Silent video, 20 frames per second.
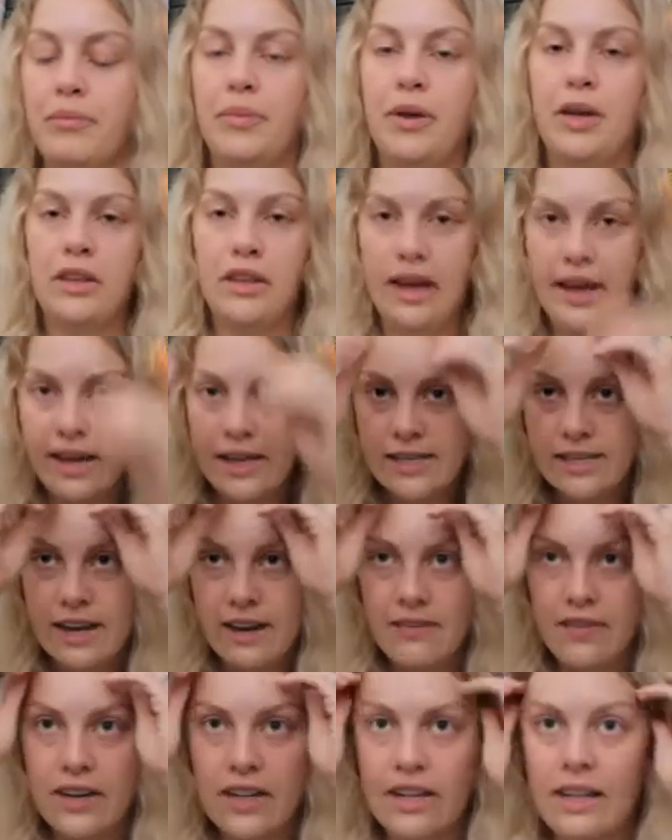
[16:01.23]
Bill Nye is
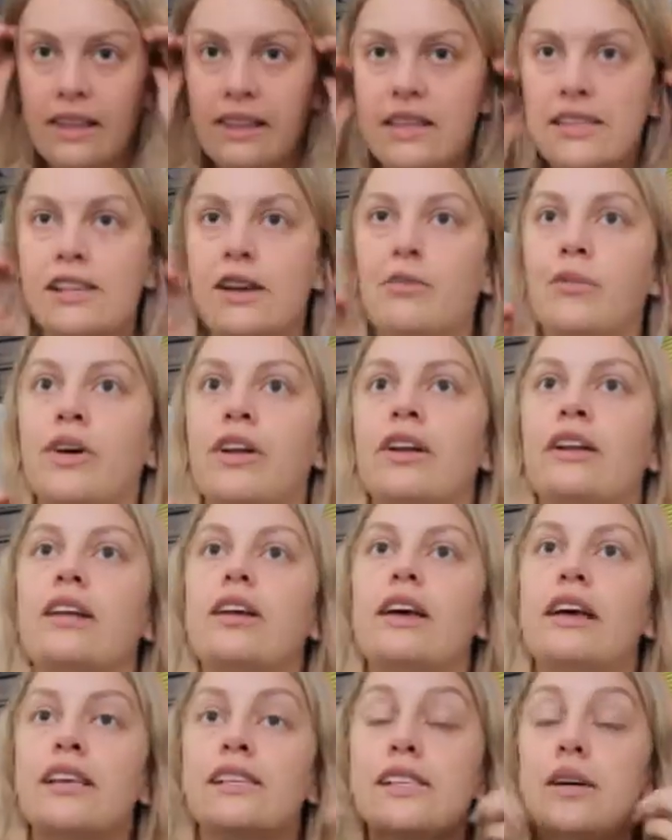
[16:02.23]
definitely that someone
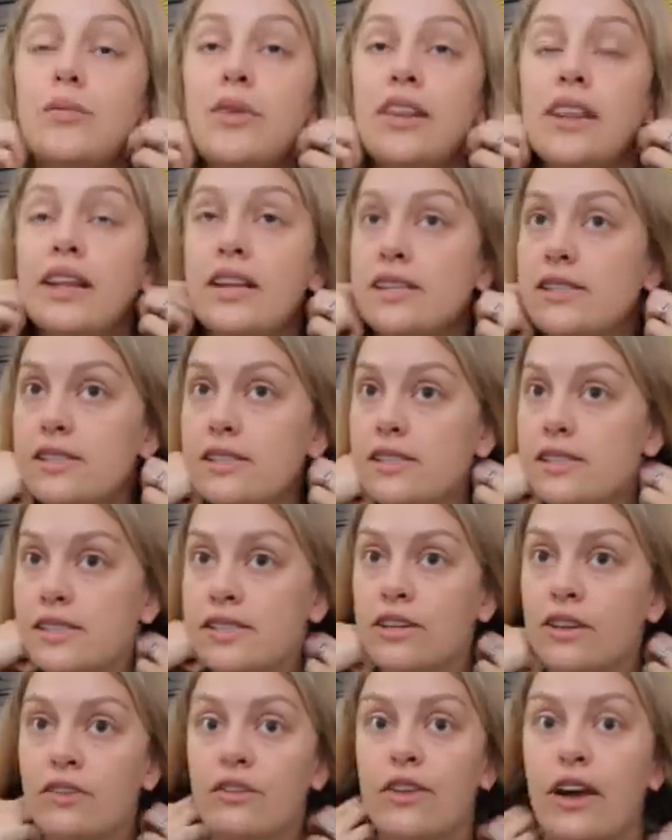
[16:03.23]
is someone that is
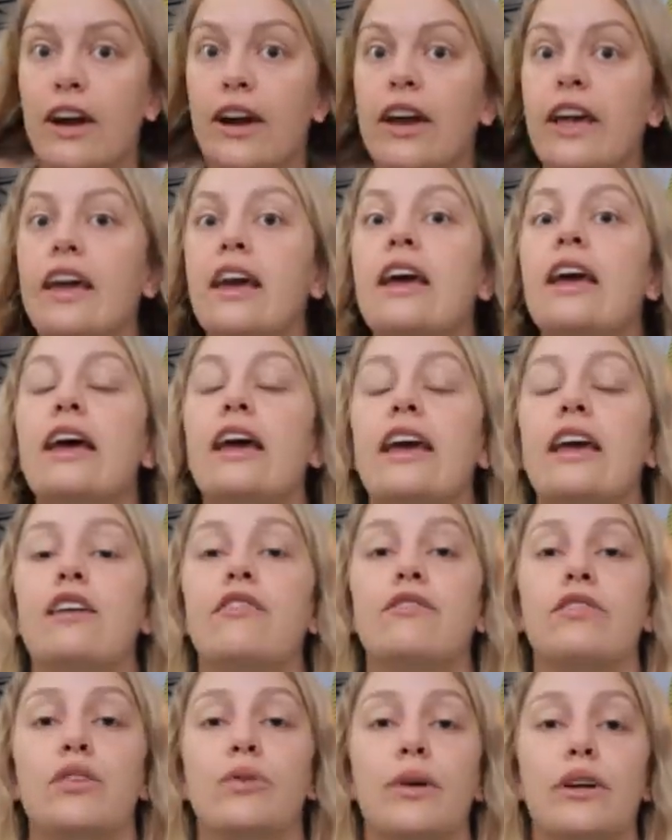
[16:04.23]
still very
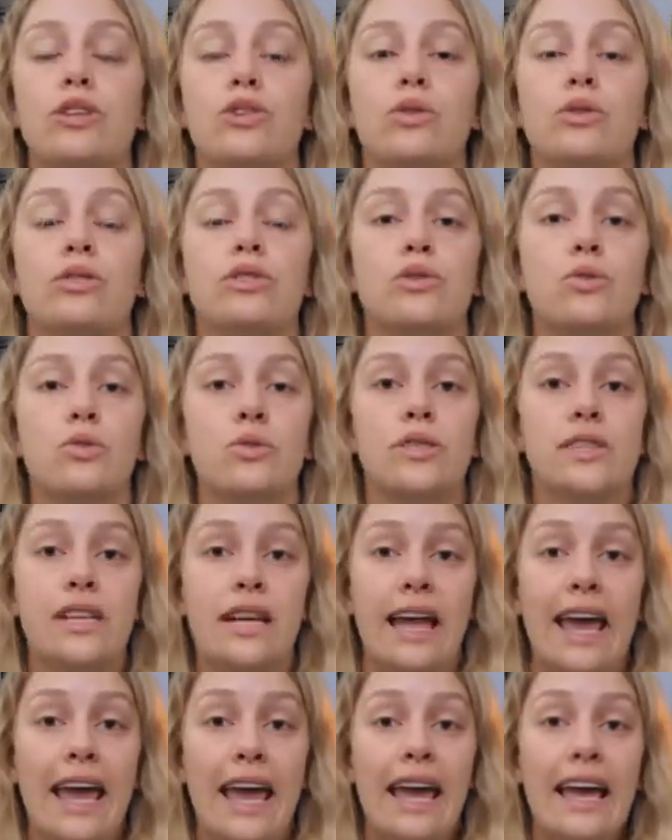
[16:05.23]
influential in schools
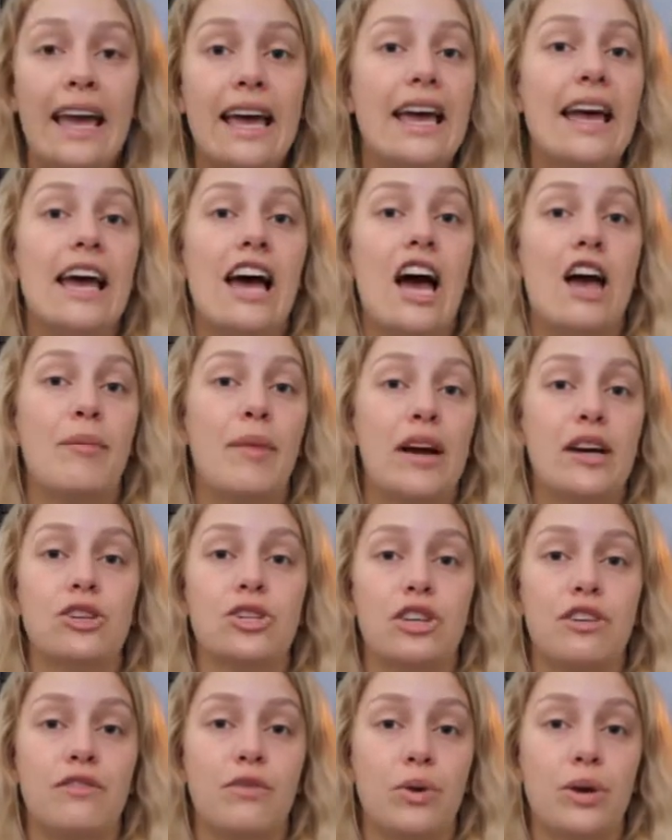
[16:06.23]
today. I'm
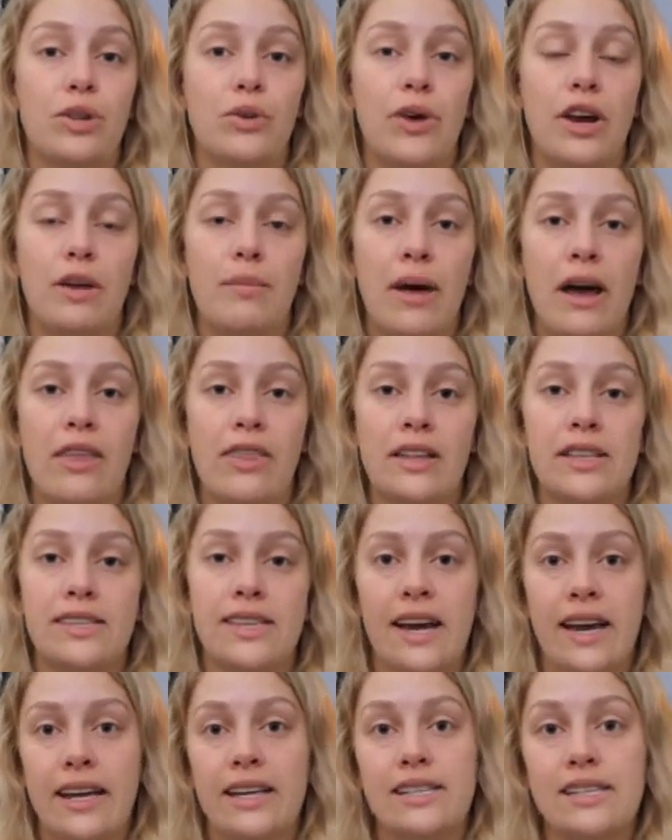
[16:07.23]
actually fourth grade math and
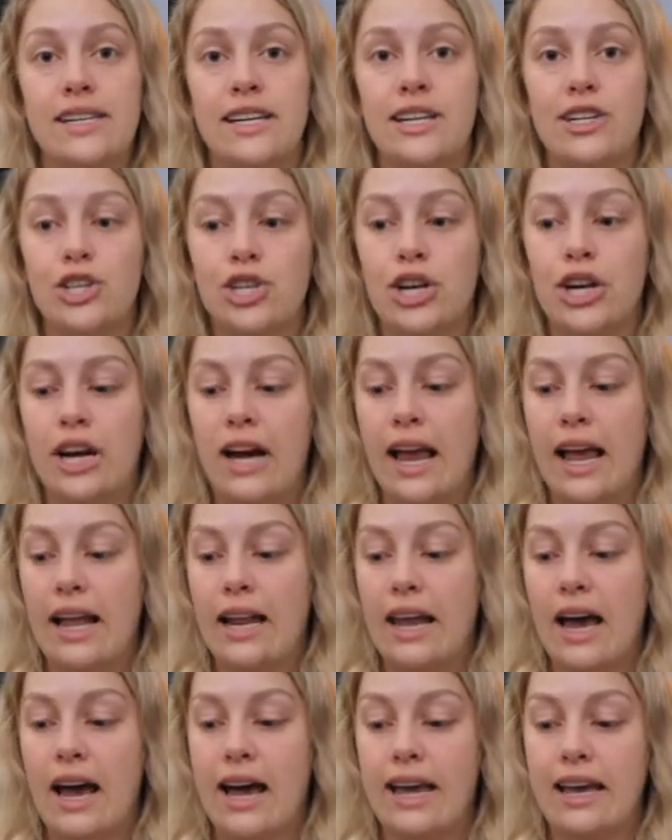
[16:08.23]
science teacher
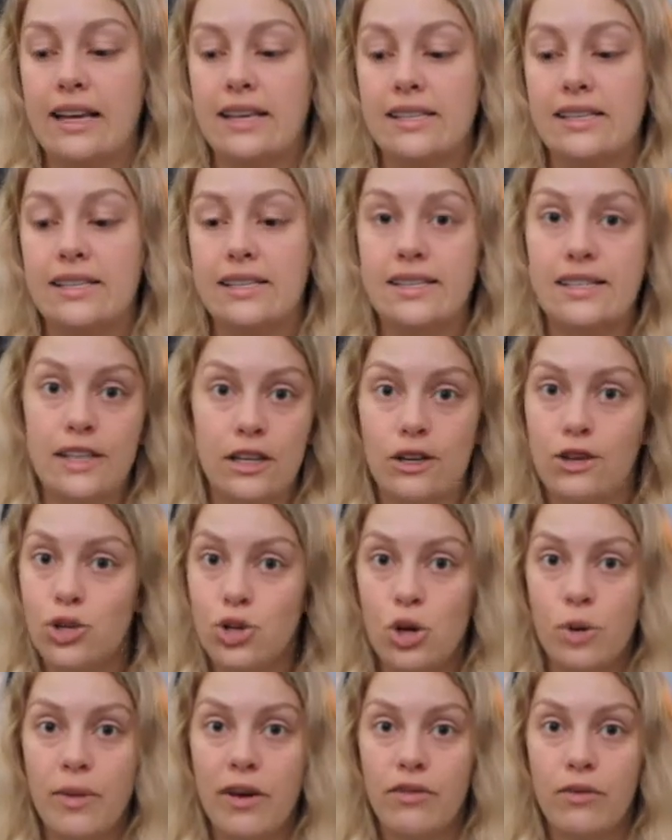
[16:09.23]
and I still
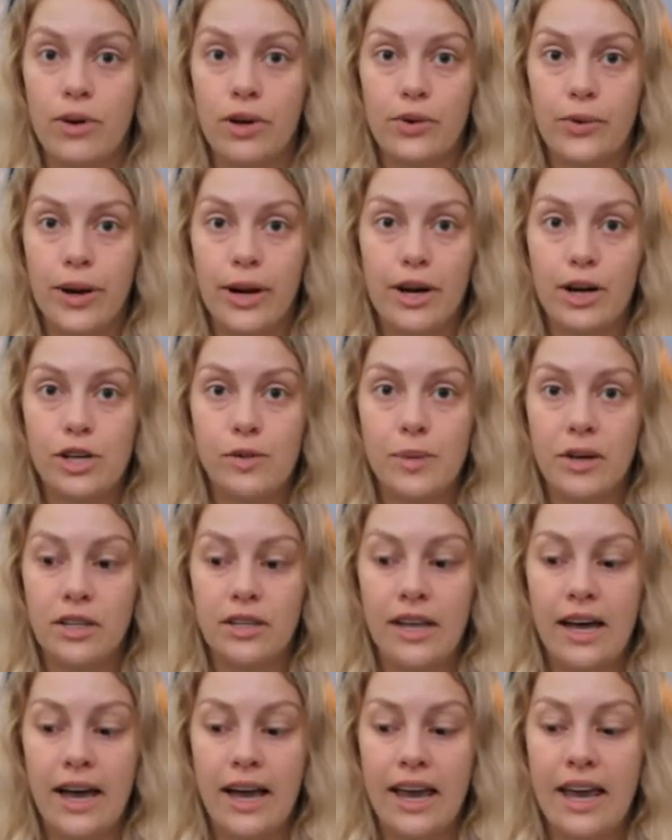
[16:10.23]
show my fourth graders Bill
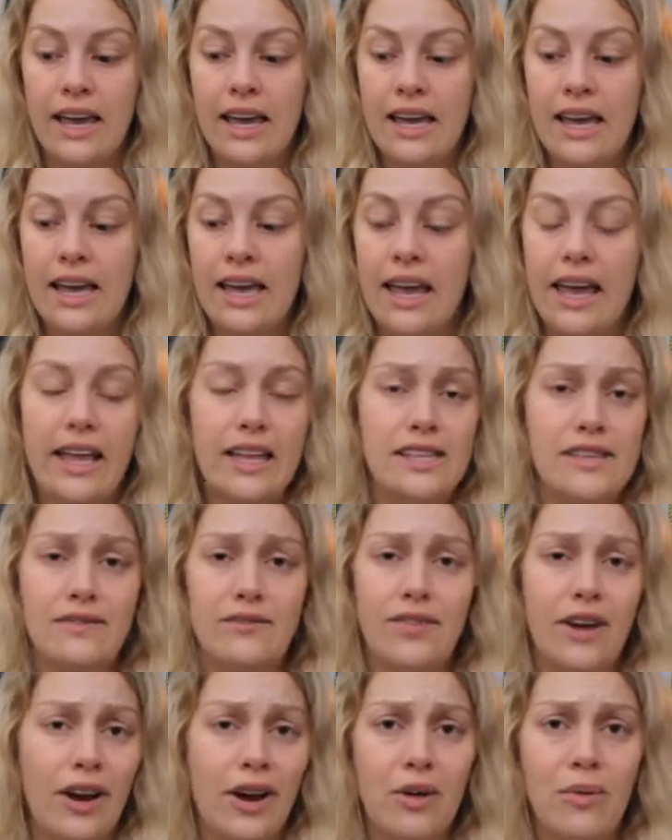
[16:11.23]
Nye. It's
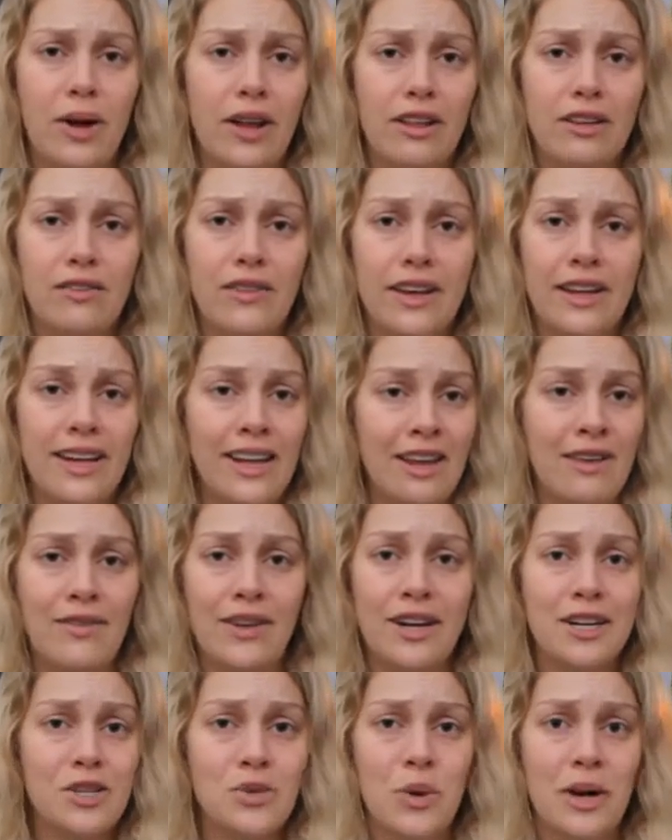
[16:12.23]
very relevant even
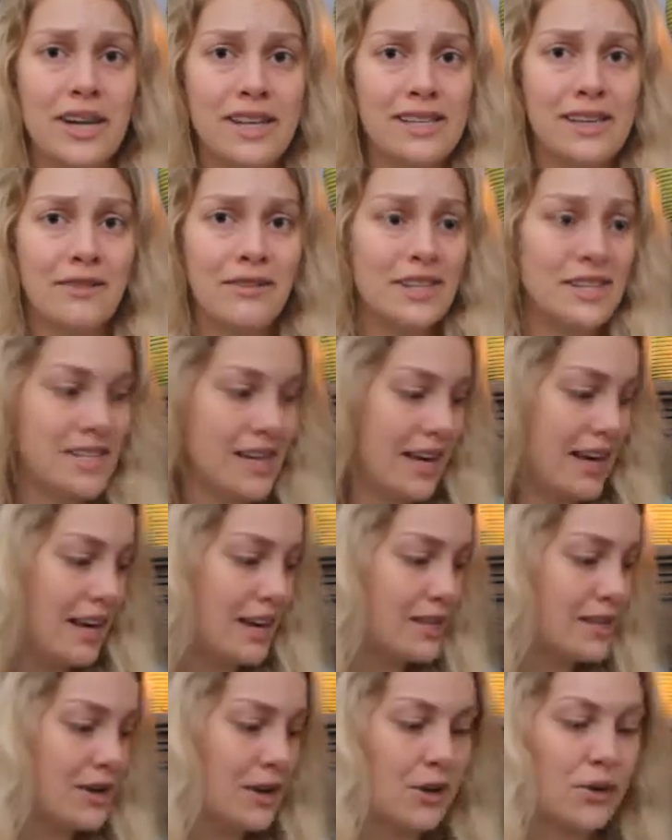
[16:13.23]
in
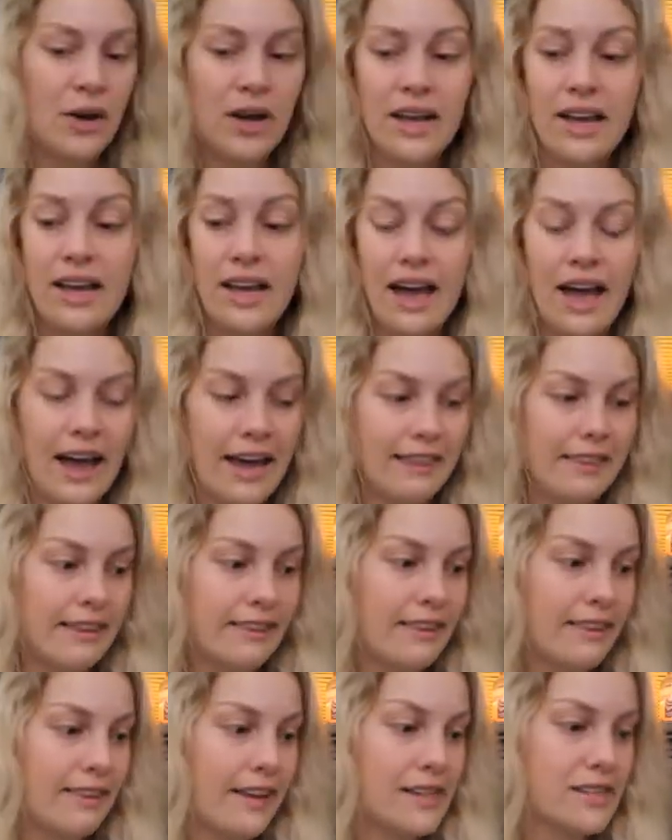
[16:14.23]
2017 so I think
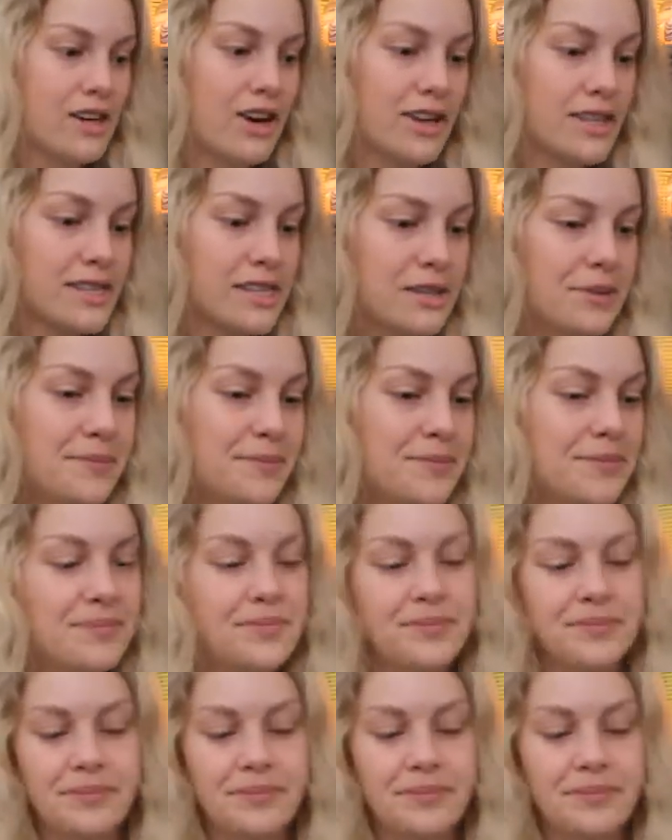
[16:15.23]
that that's awesome.